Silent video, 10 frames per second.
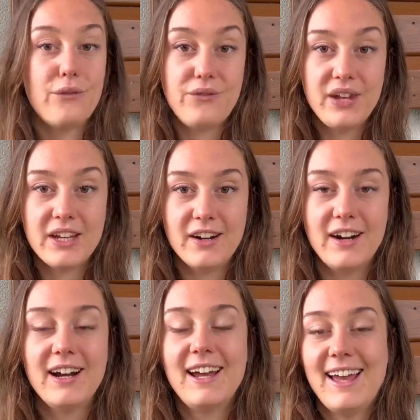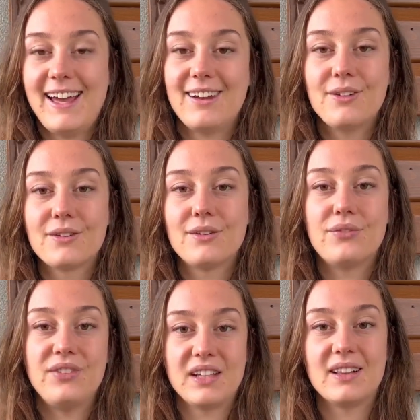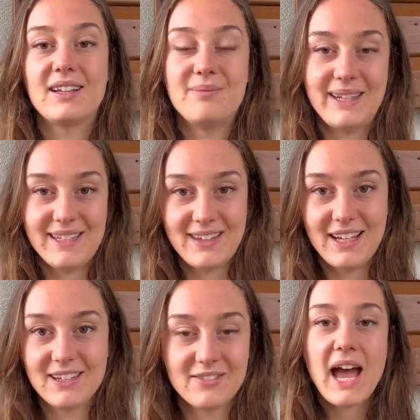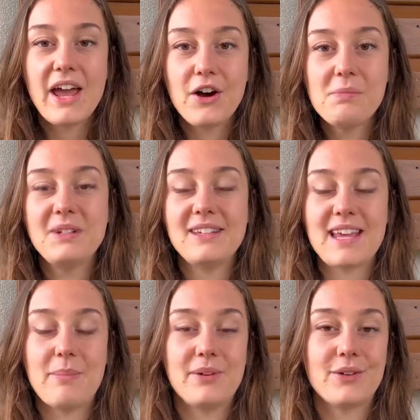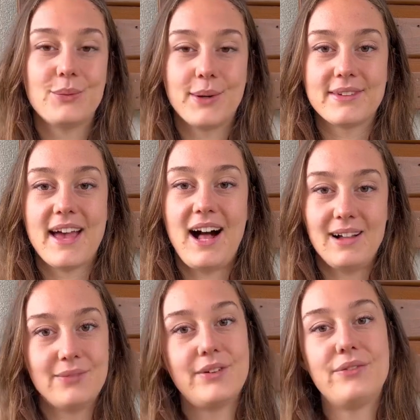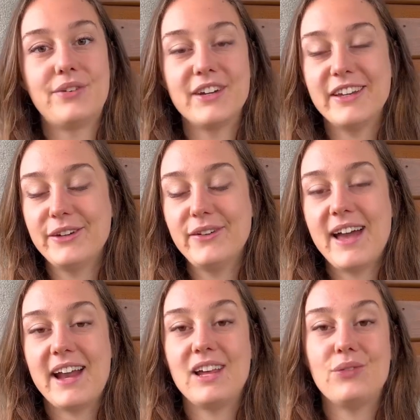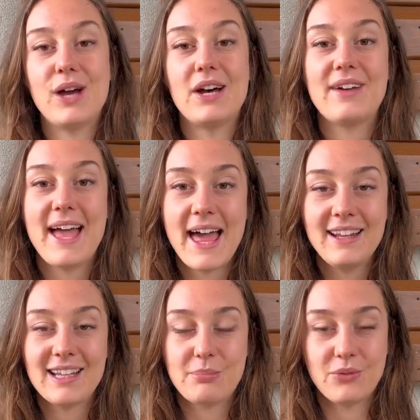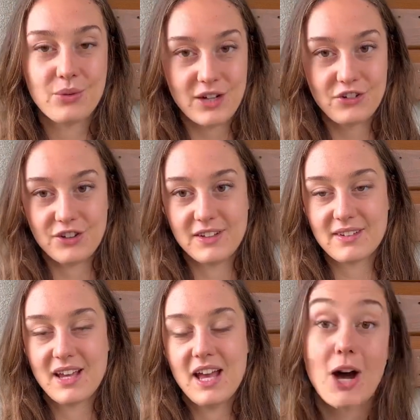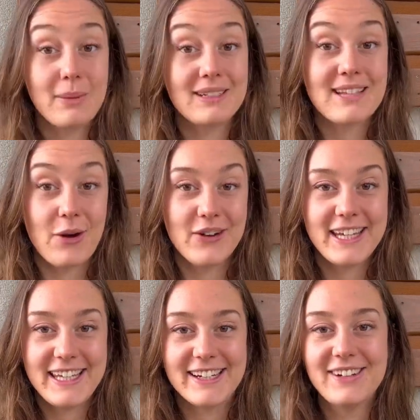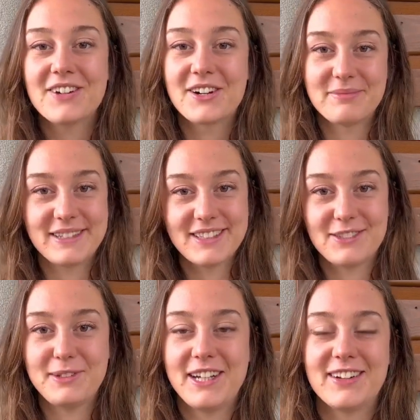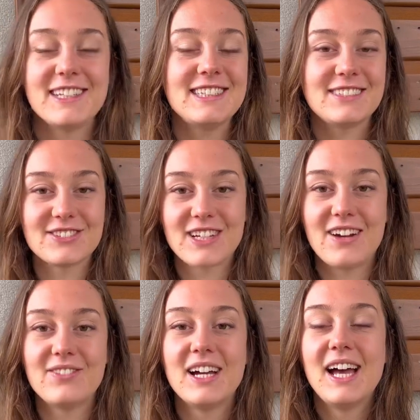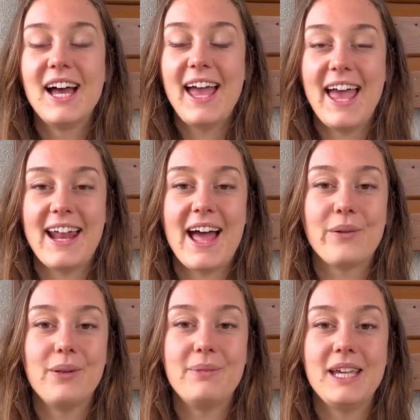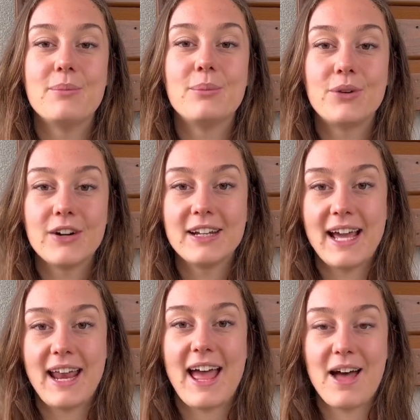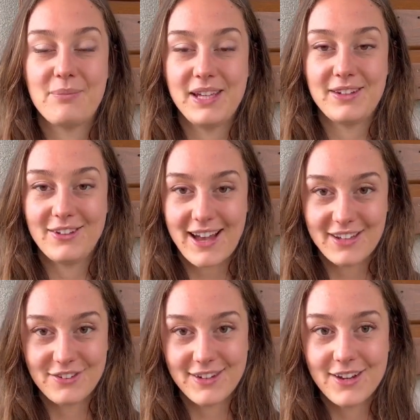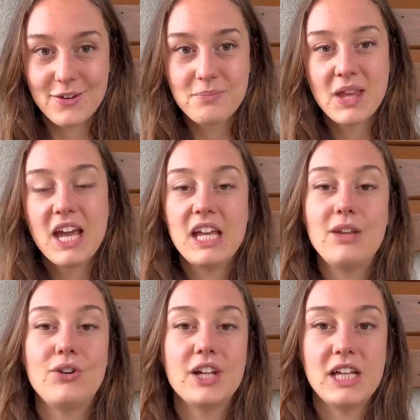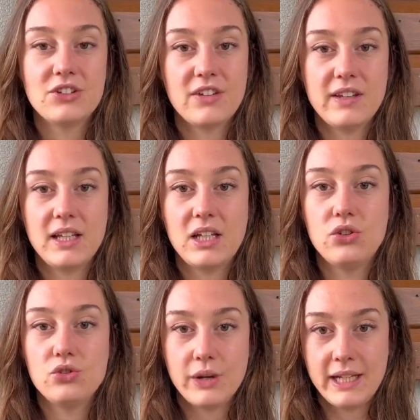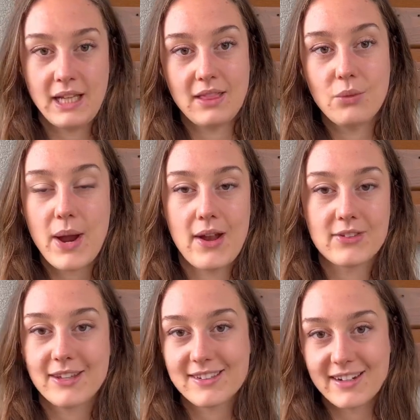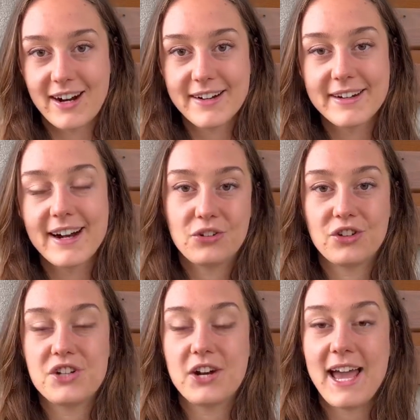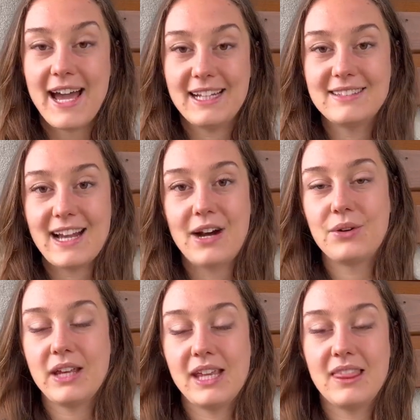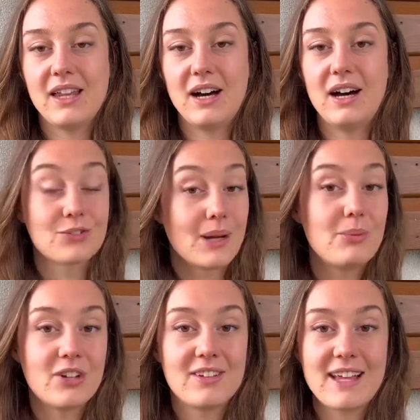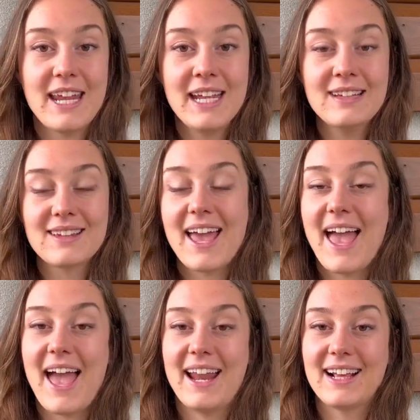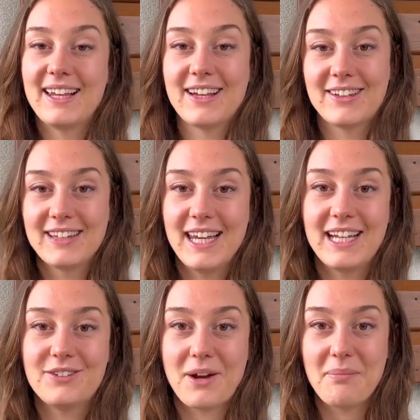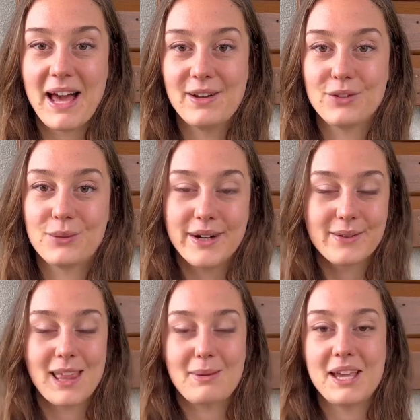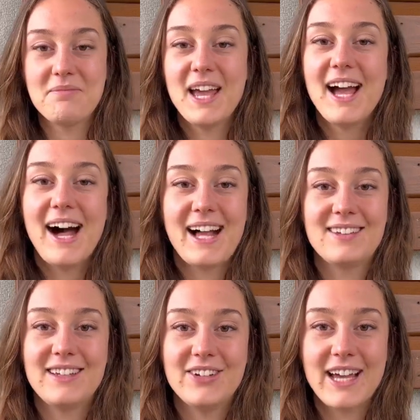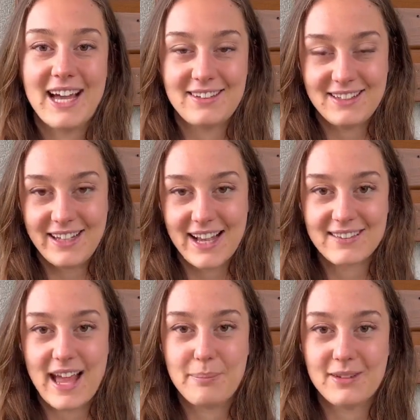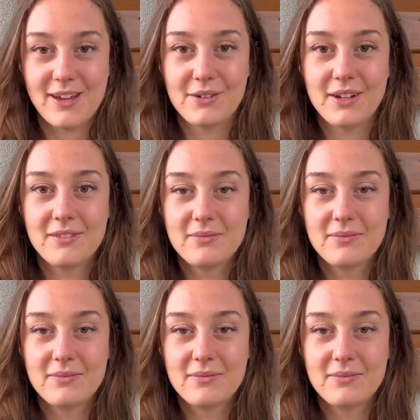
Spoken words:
figure, and also feel amazing. I hope this episode was helpful for you. And if you have any type of questions, comment down here or message me on Instagram, and I will be more than happy to answer you. If you're interested in joining the Weight Loss Kickstarter, make sure you're heading down in the description settings and click on the link to apply to work with me. I'll see you guys in the next episode.